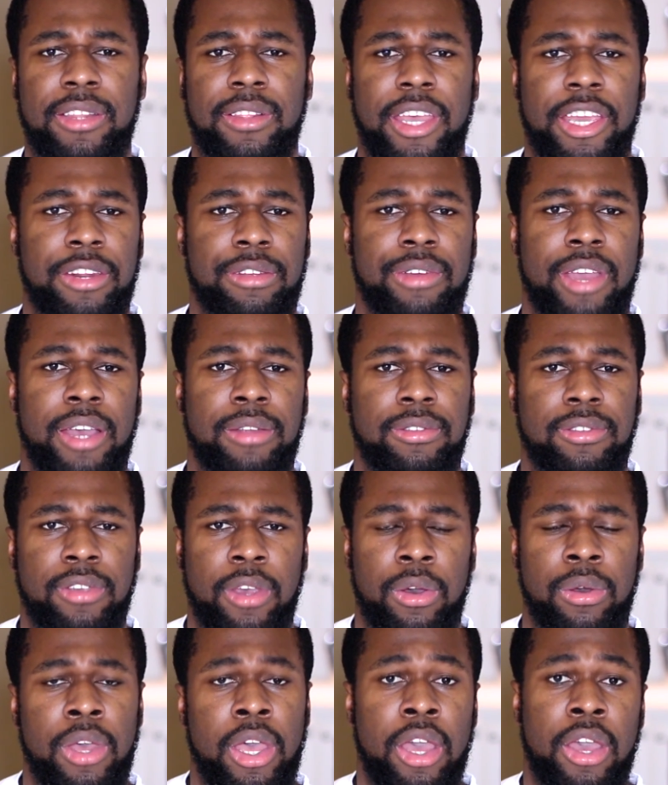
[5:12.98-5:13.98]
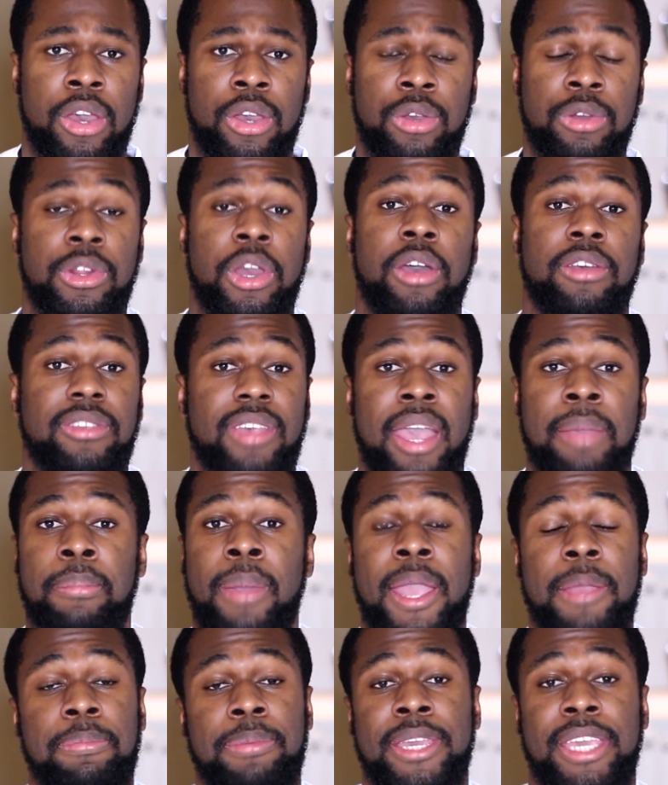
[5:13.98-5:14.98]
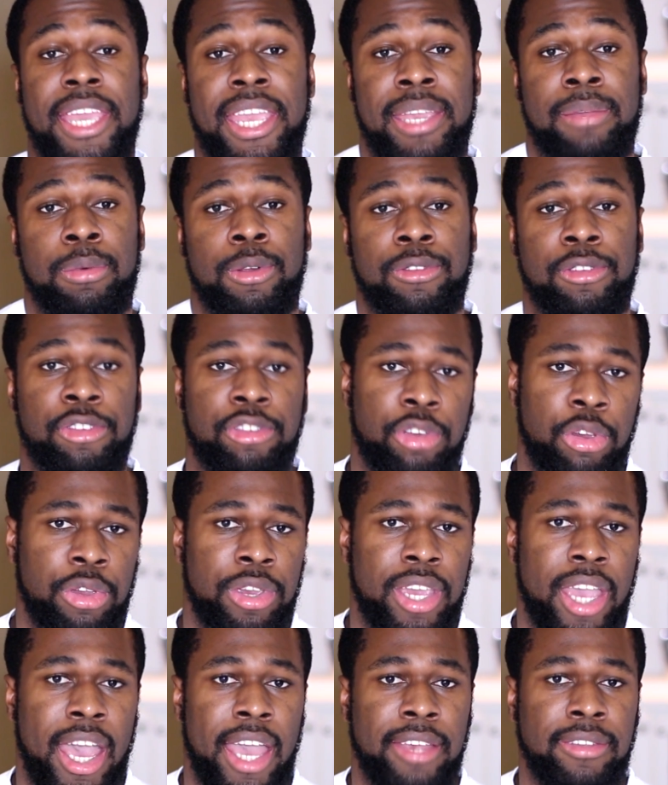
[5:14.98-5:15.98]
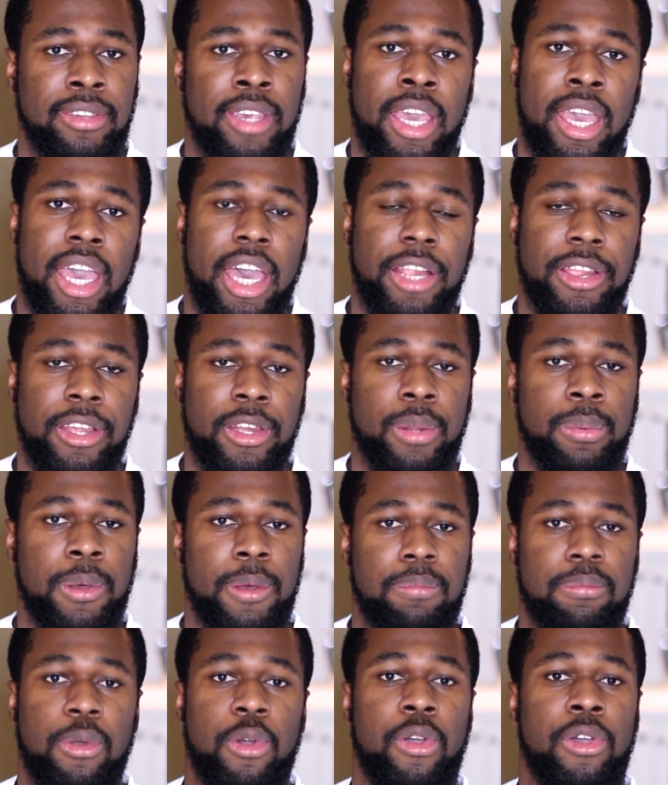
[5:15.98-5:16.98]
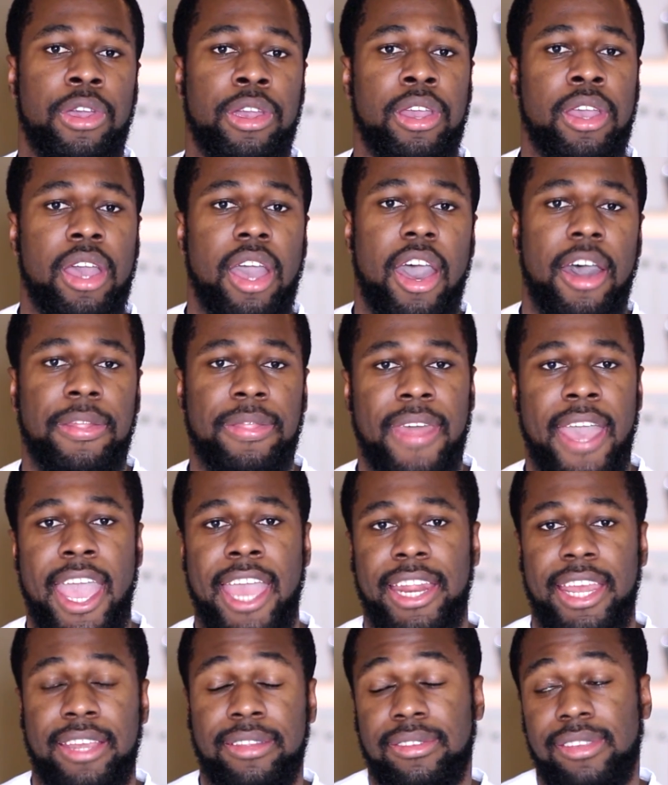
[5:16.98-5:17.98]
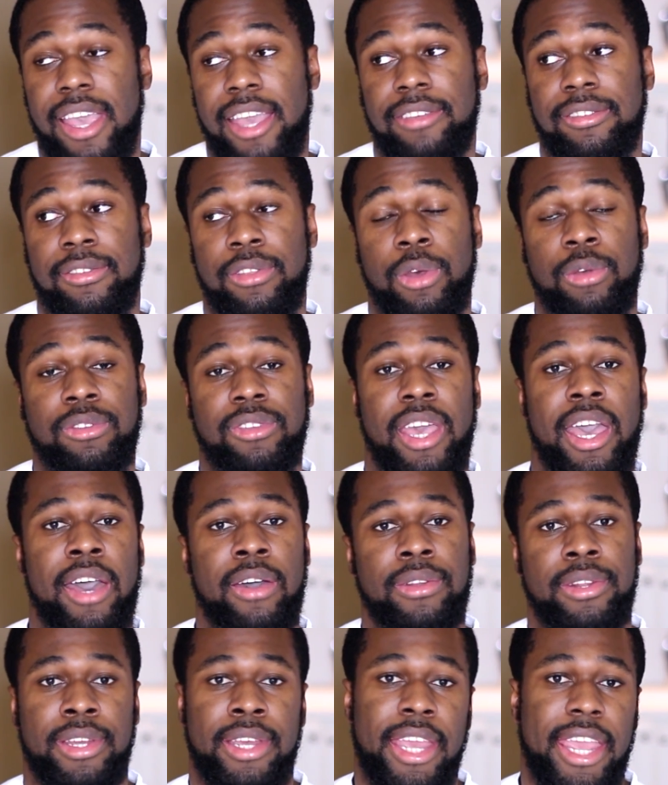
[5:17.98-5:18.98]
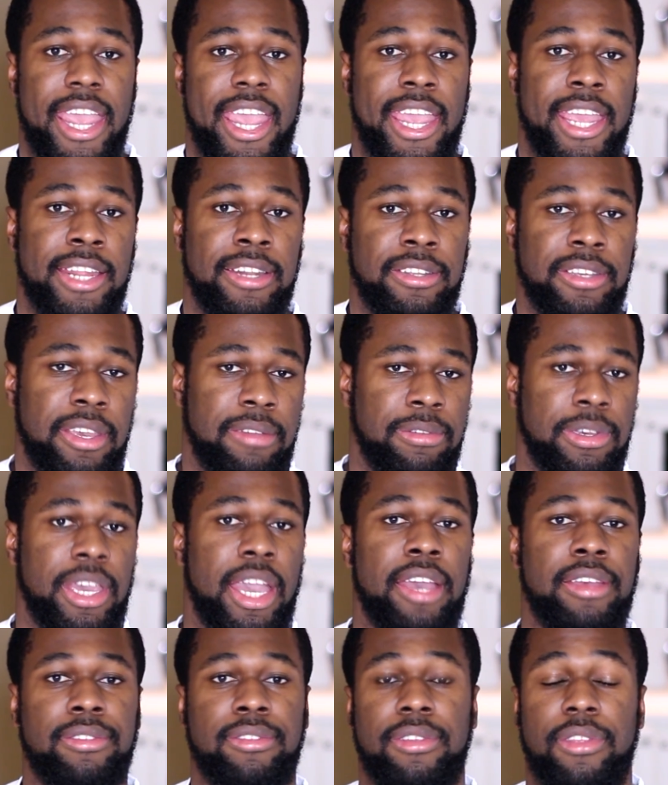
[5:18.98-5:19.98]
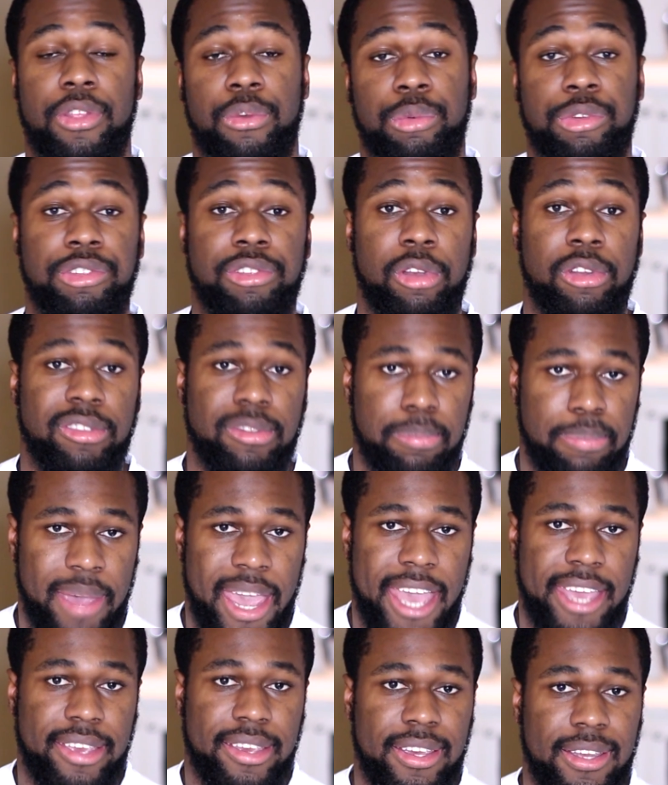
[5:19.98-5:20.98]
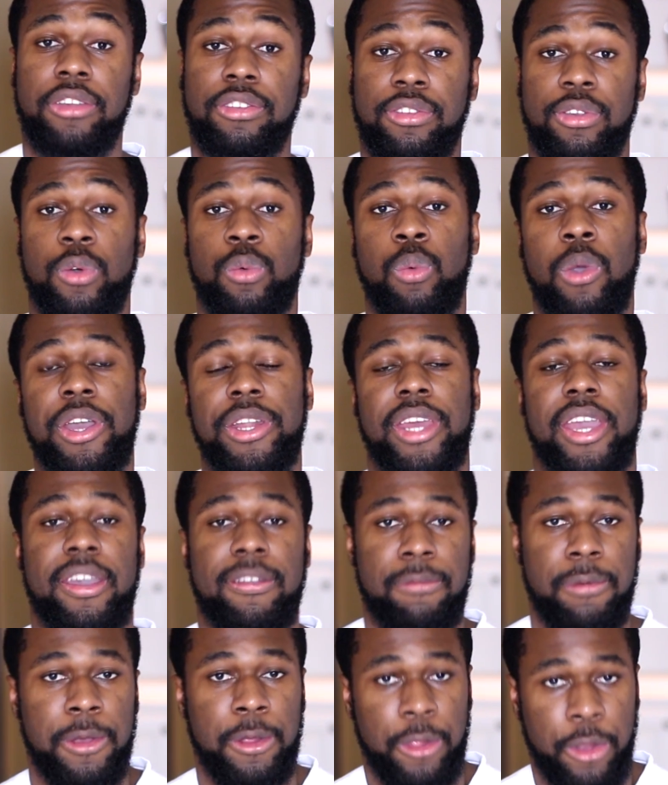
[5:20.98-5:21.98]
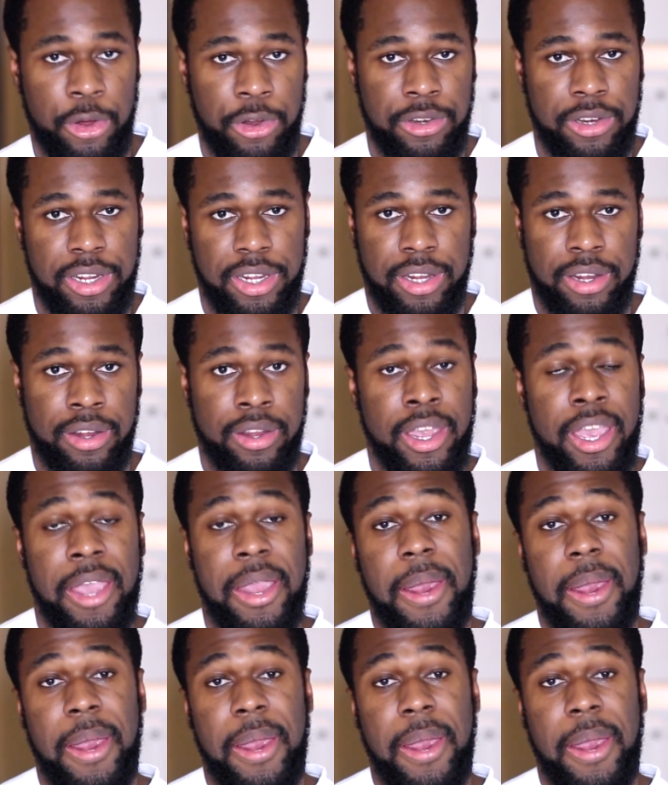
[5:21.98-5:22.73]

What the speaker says: laying around, so who knows, I might be able to show you guys a little bit more on that and test those out and give you guys the results back. So what have we learned here?